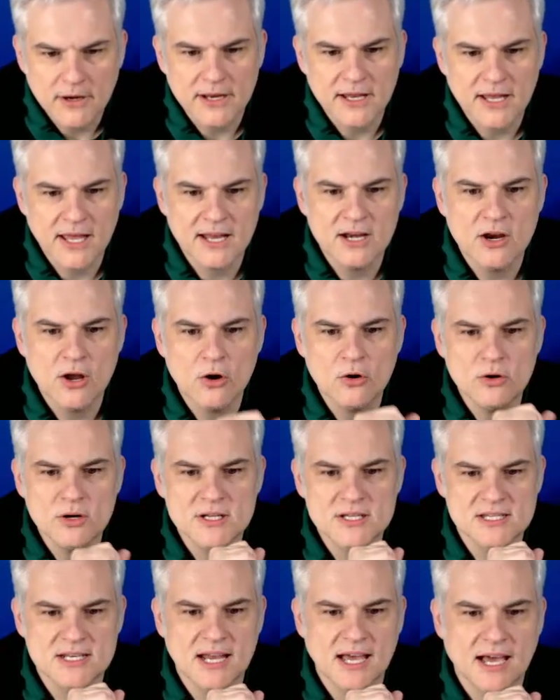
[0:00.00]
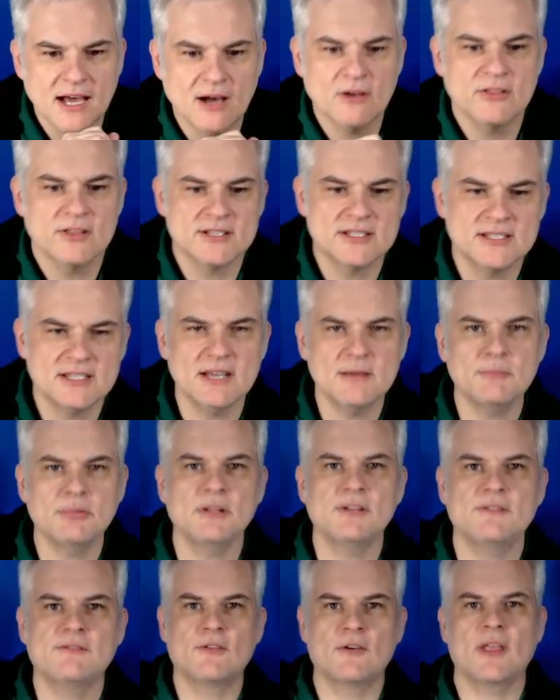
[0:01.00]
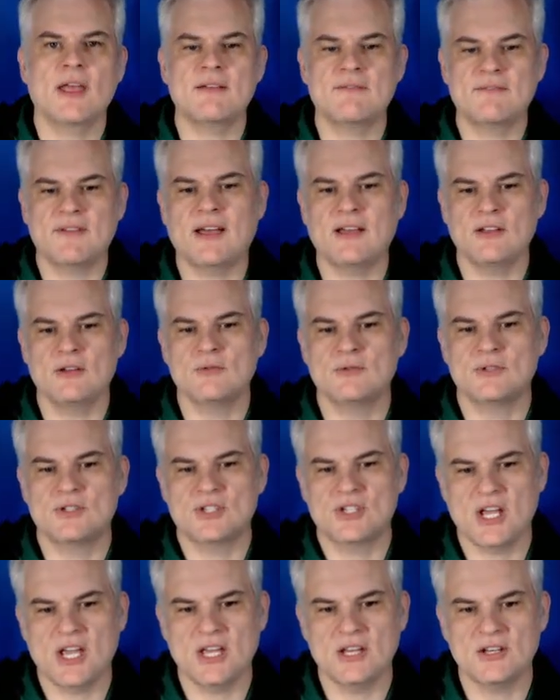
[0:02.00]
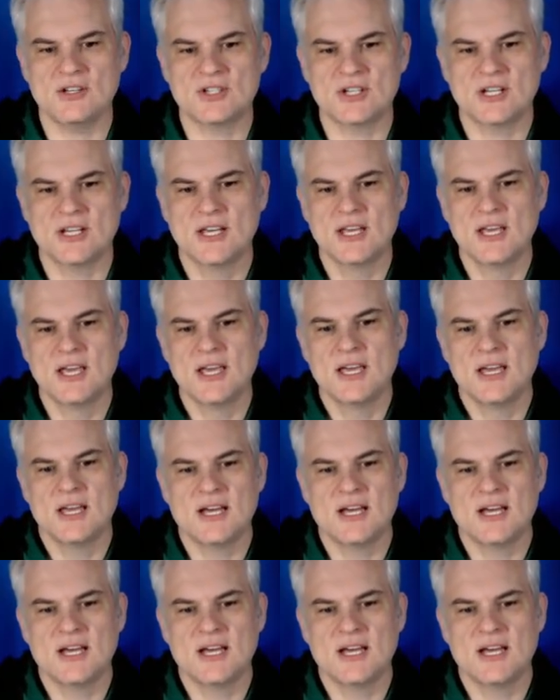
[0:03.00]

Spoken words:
All right, and notice now the template for that value has changed.